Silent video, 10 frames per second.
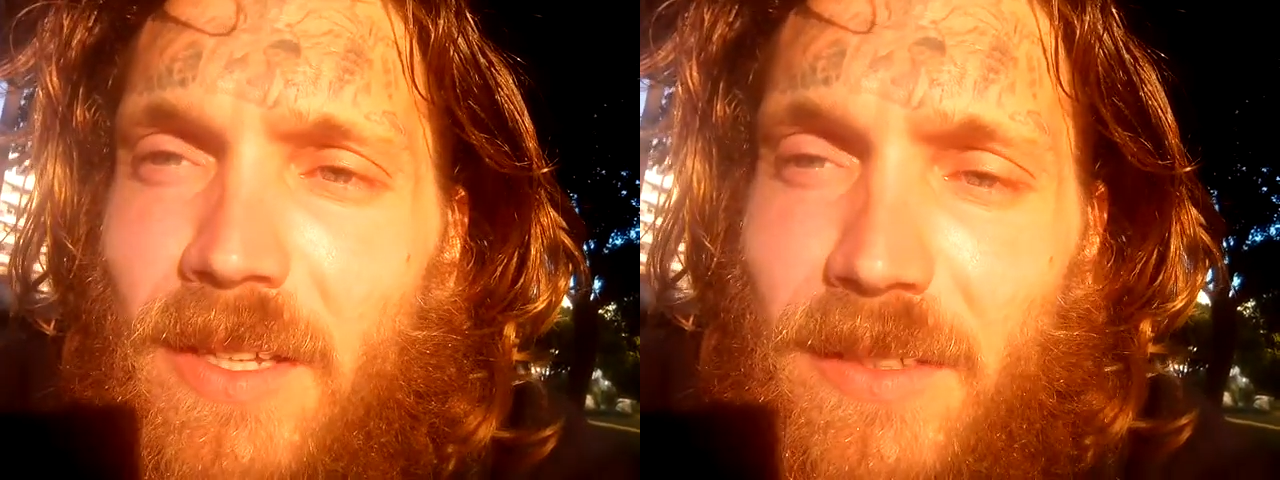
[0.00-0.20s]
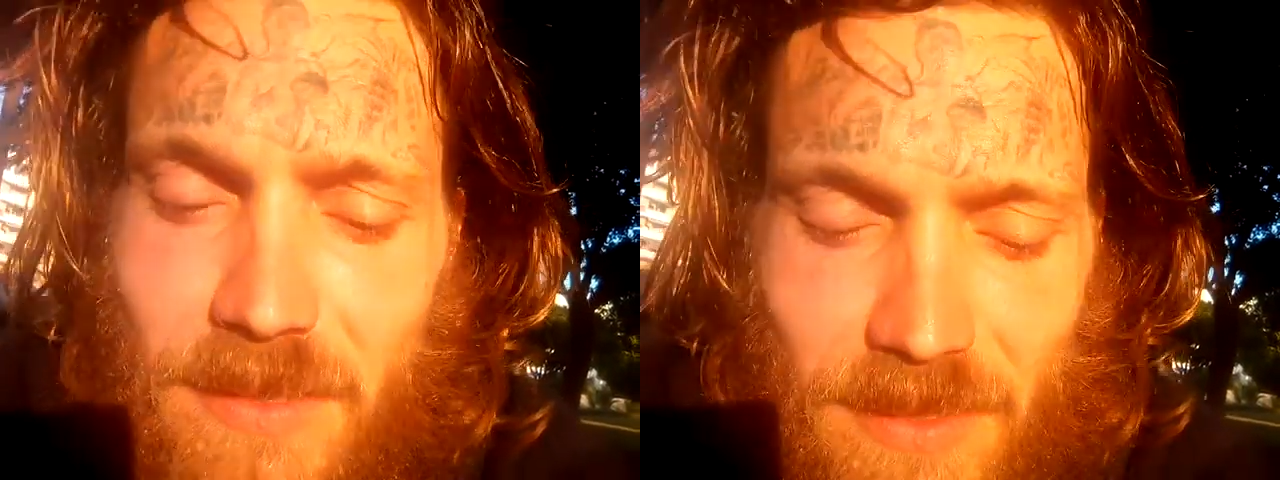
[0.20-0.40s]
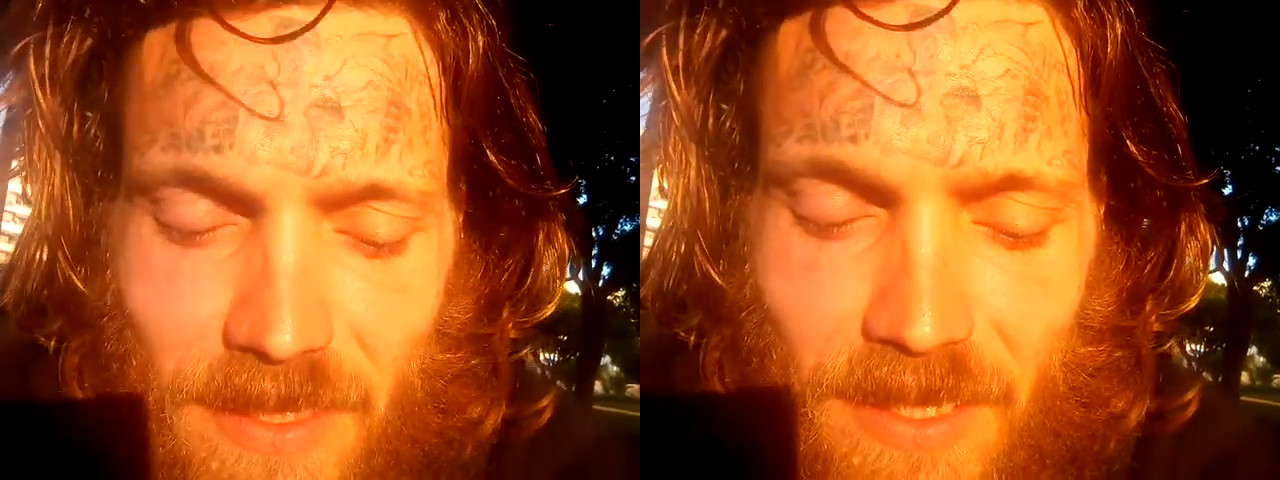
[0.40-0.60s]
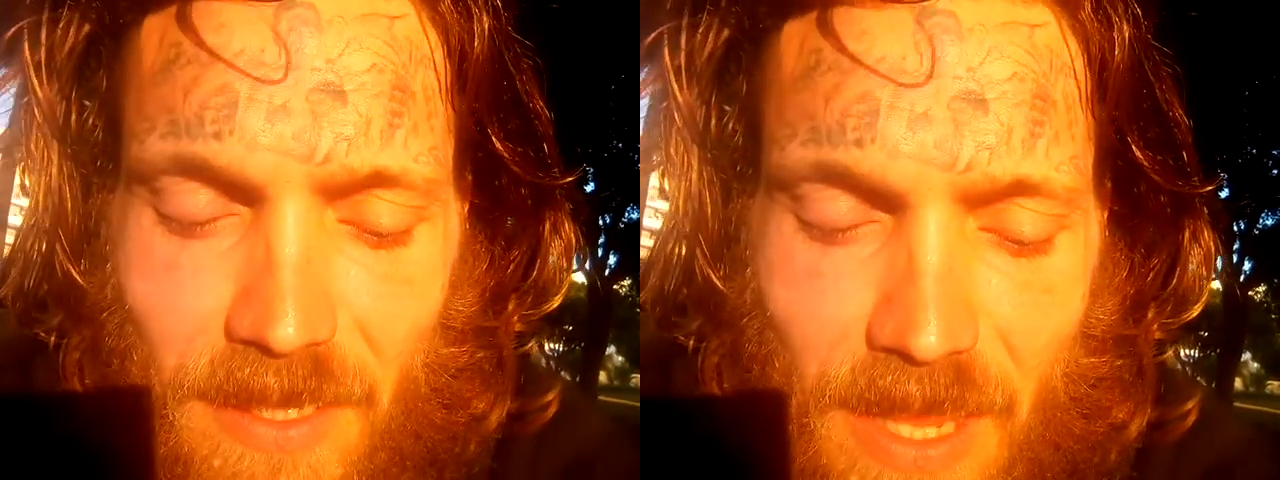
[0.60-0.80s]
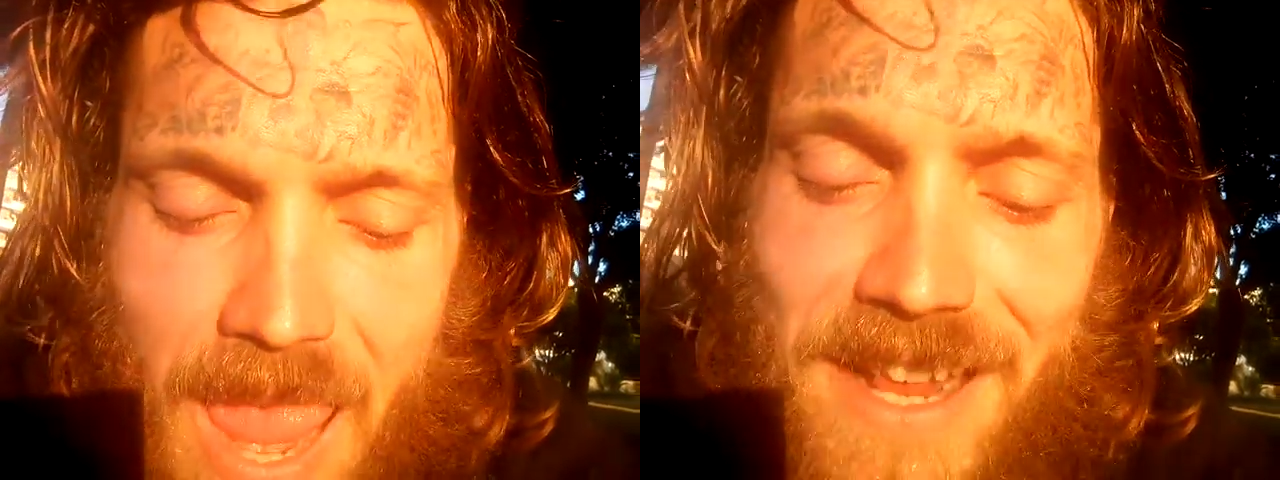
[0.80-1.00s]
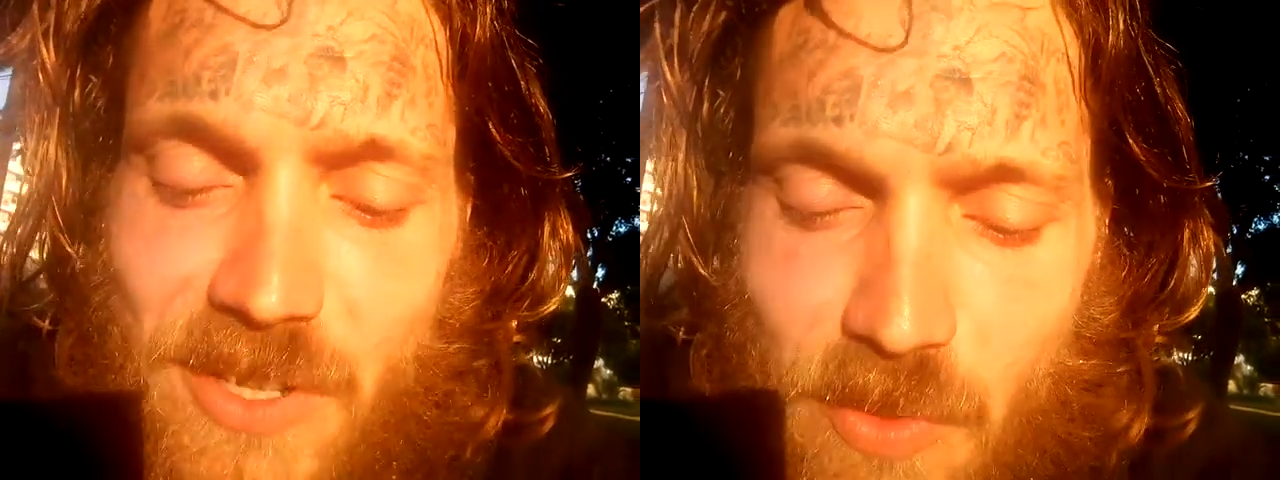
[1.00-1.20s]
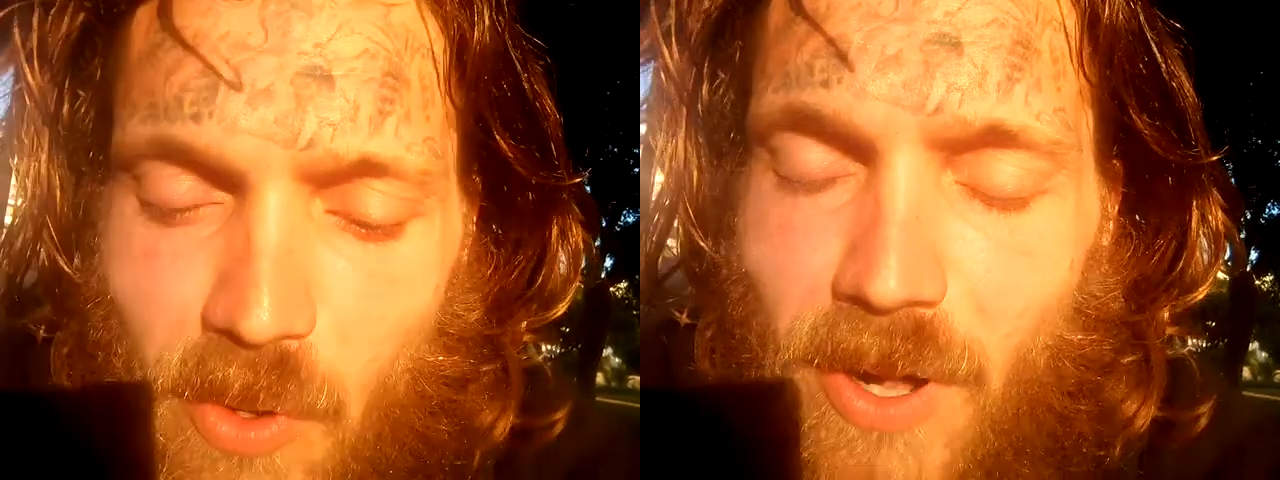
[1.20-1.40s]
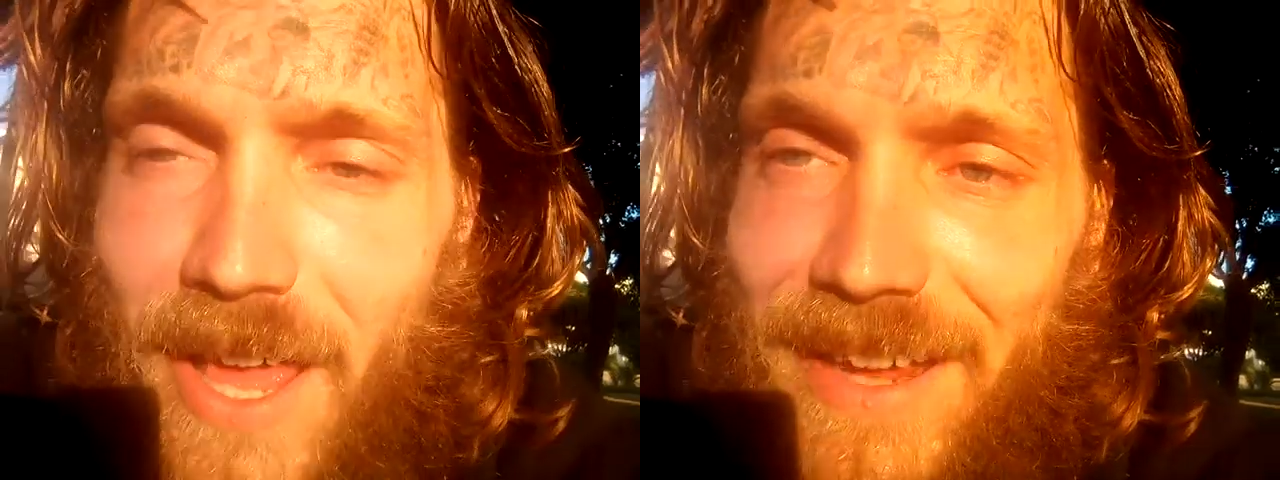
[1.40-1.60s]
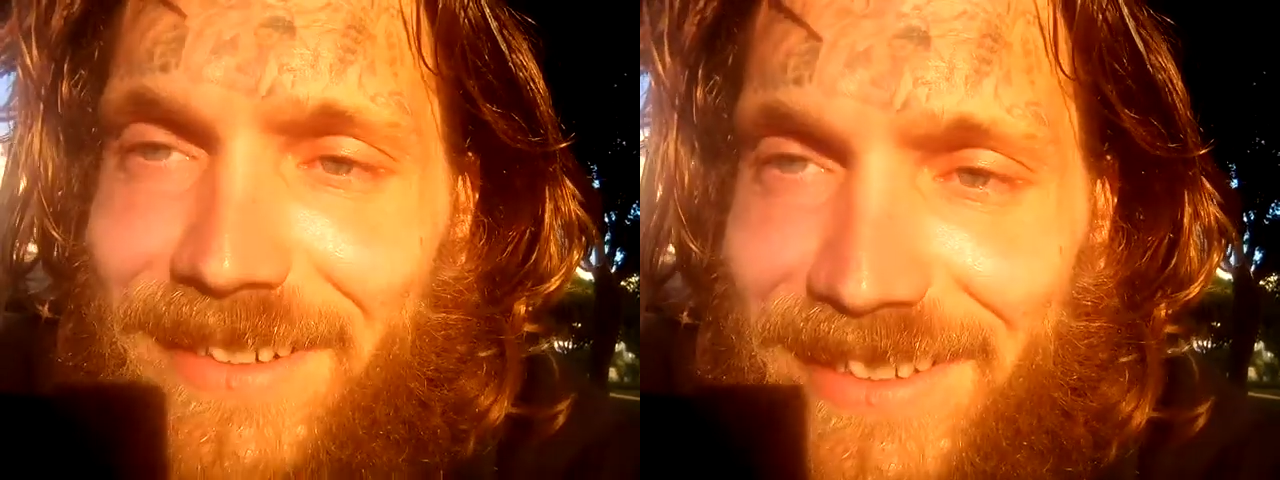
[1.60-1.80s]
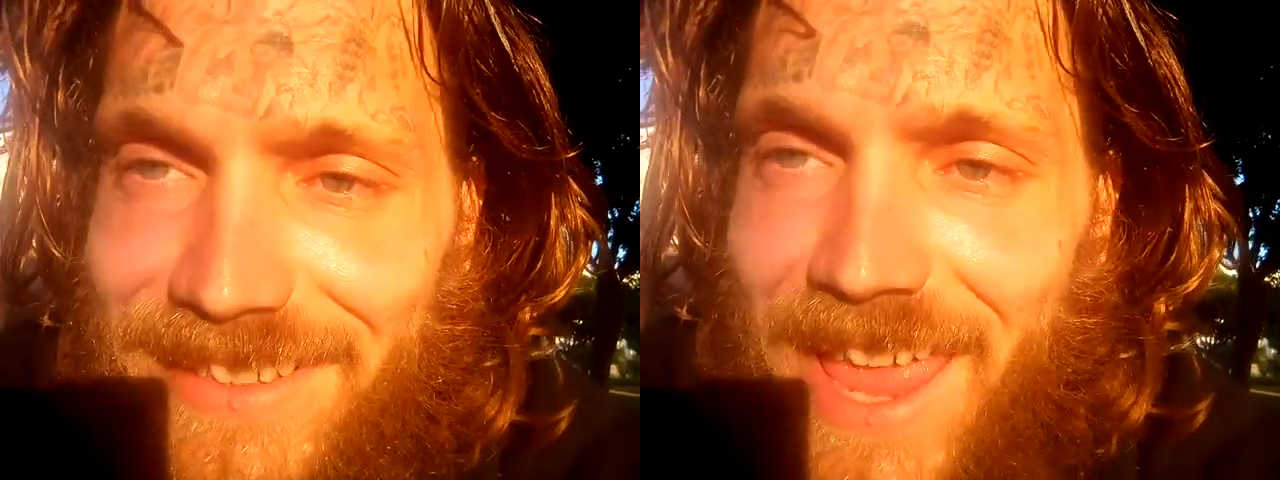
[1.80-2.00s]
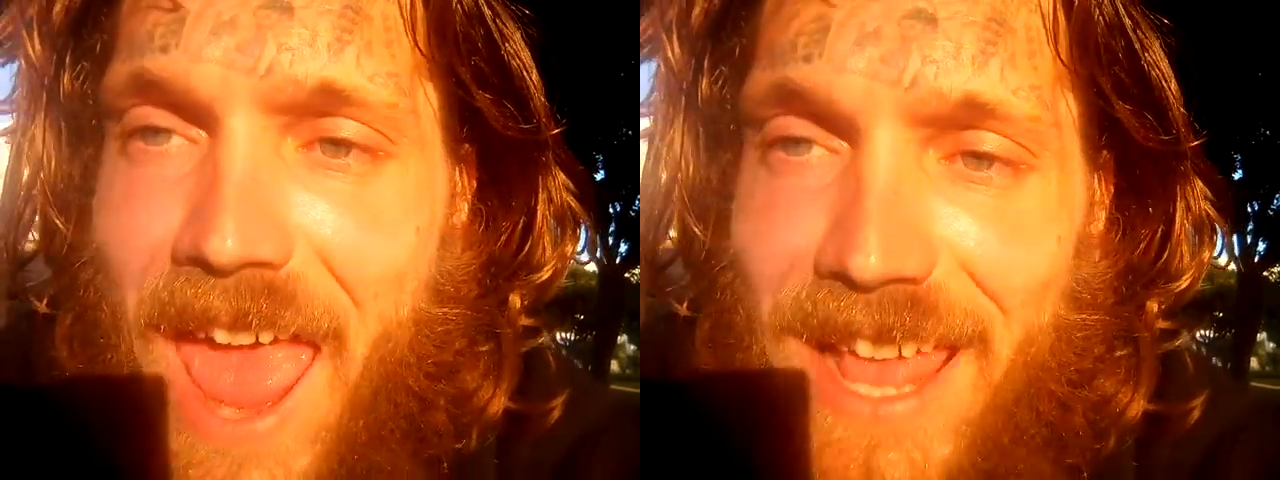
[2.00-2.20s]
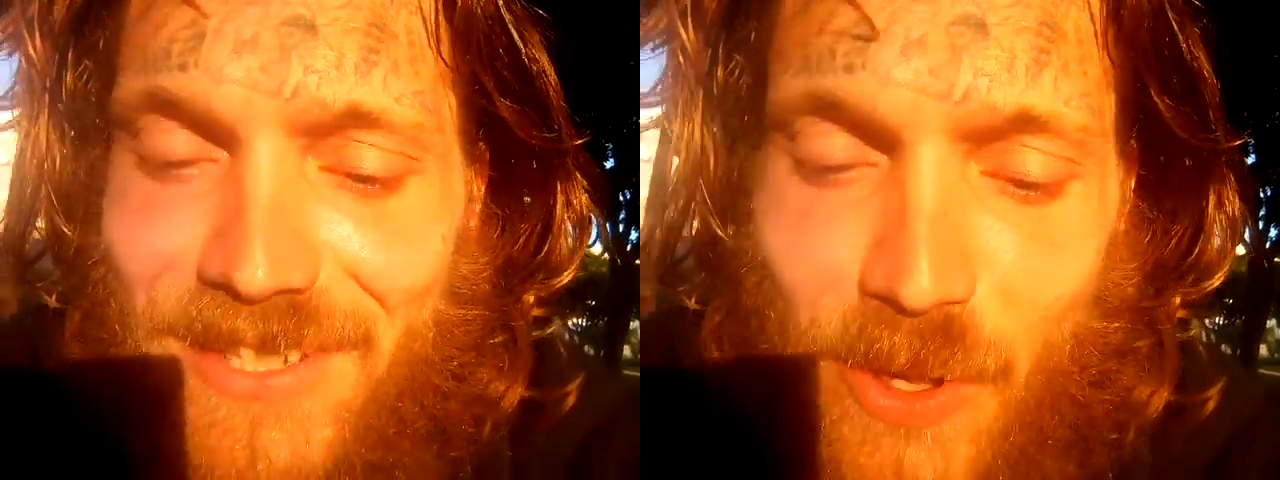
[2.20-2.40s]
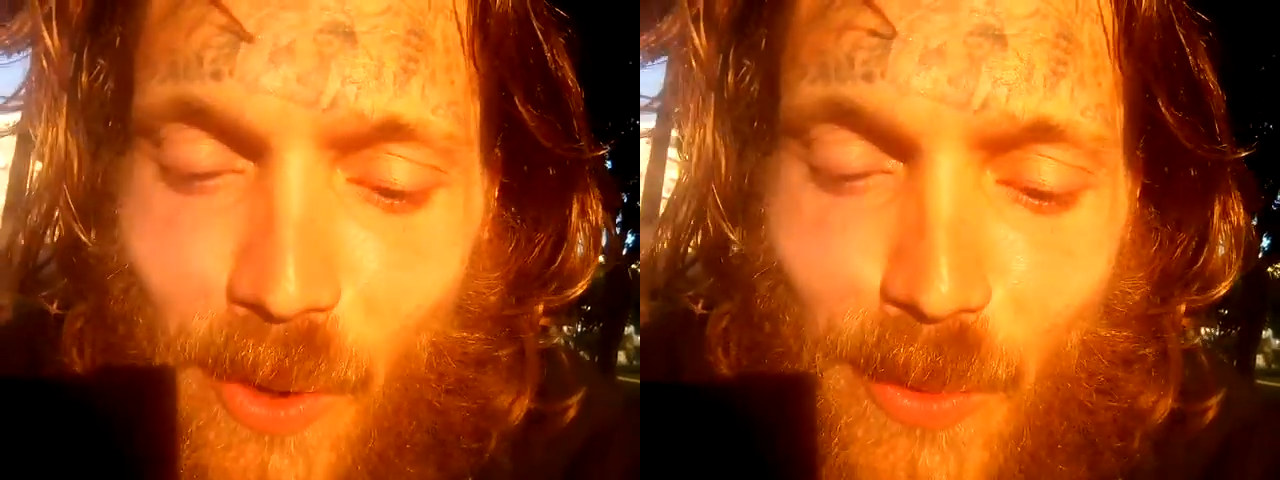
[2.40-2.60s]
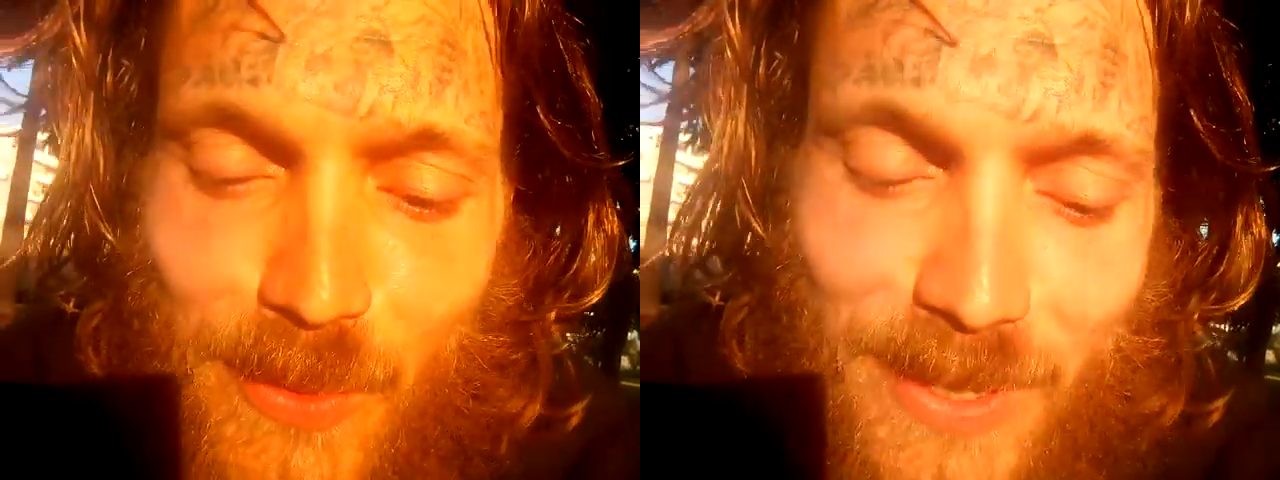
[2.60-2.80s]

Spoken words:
is astral light, is asshole